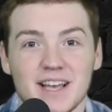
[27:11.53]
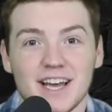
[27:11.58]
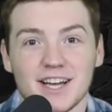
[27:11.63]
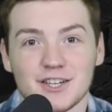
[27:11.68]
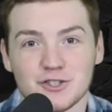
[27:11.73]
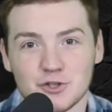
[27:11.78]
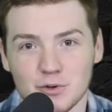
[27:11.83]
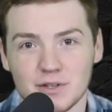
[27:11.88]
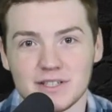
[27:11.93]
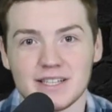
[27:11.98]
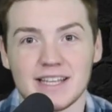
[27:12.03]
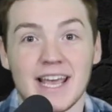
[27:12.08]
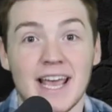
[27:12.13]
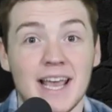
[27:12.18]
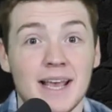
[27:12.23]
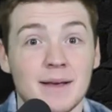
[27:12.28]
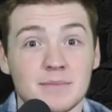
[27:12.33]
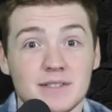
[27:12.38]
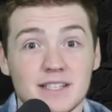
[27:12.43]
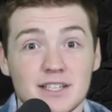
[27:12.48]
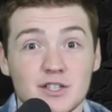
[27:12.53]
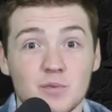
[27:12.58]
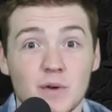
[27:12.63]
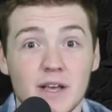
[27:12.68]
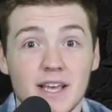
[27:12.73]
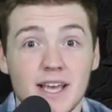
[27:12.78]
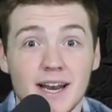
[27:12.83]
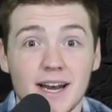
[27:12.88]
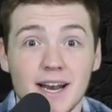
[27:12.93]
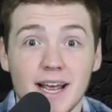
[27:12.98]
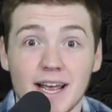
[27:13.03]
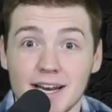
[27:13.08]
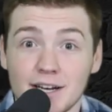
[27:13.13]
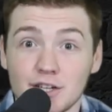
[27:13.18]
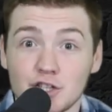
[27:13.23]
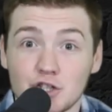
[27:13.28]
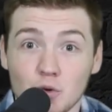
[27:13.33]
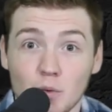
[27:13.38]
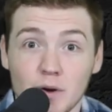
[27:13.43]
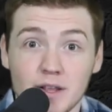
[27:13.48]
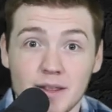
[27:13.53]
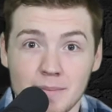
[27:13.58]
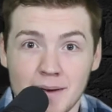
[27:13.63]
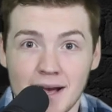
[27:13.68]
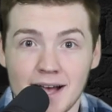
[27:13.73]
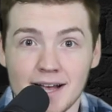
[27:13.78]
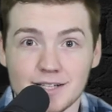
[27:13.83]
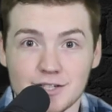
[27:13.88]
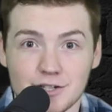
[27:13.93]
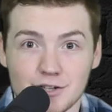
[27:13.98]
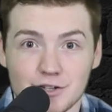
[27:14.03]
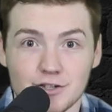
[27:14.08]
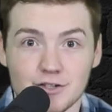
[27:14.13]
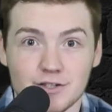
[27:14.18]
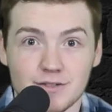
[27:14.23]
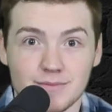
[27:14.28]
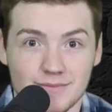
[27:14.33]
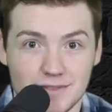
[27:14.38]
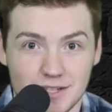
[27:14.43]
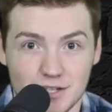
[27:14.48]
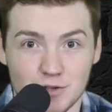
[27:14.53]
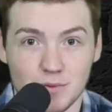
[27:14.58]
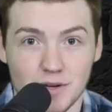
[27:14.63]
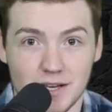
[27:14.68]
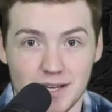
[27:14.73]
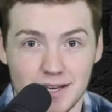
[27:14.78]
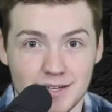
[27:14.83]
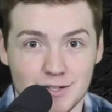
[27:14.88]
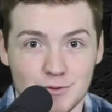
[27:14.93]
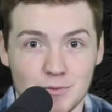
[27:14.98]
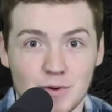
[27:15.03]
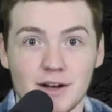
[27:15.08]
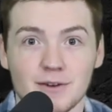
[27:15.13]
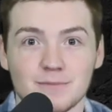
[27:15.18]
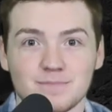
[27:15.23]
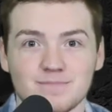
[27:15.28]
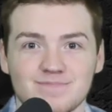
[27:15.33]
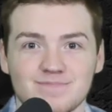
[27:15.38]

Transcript: Enjoy the games this weekend and enjoy the Masters this weekend as well.